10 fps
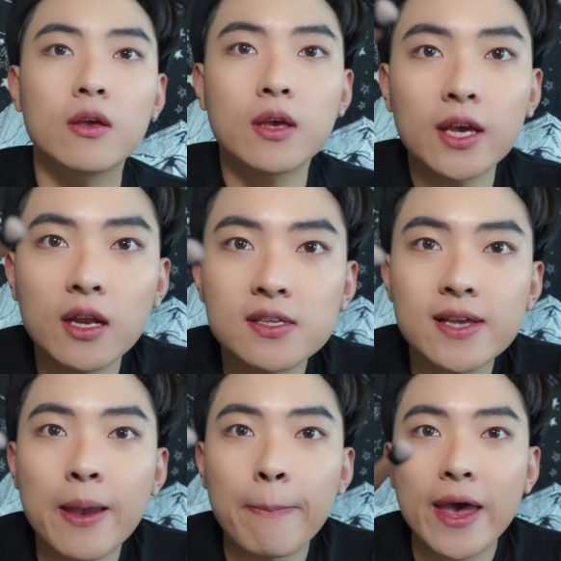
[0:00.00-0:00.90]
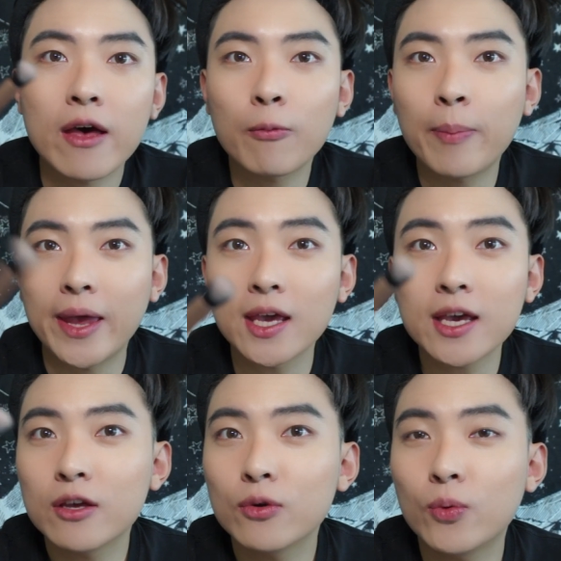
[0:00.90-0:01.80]
It is a pale pink
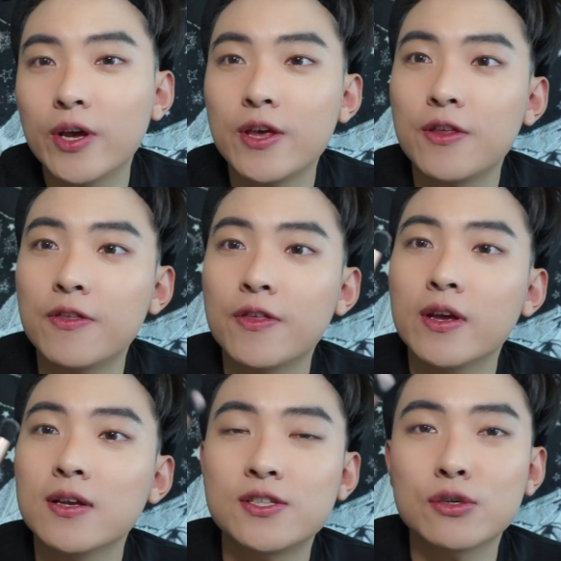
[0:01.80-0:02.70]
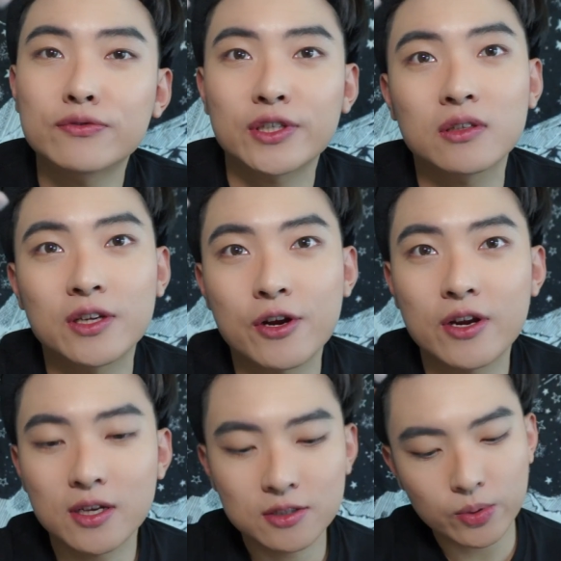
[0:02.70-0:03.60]
with silver glitter
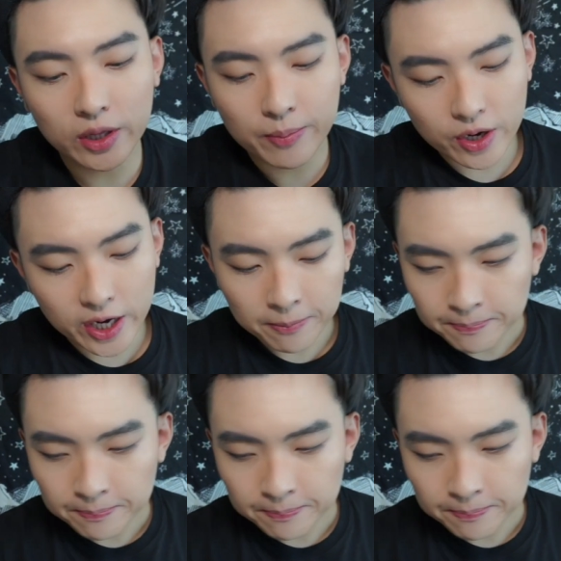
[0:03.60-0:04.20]
in it. It's really pretty.